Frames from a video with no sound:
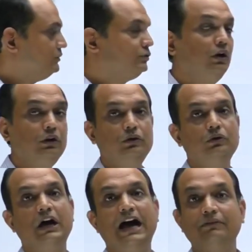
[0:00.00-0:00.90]
So
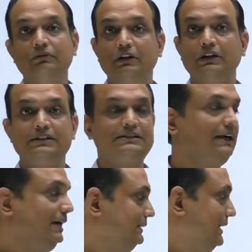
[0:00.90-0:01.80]
you have to
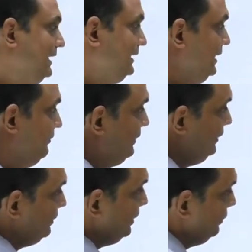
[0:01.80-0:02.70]
understand that
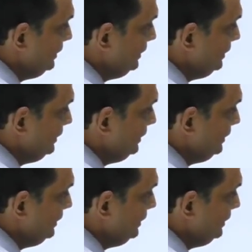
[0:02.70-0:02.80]
when you are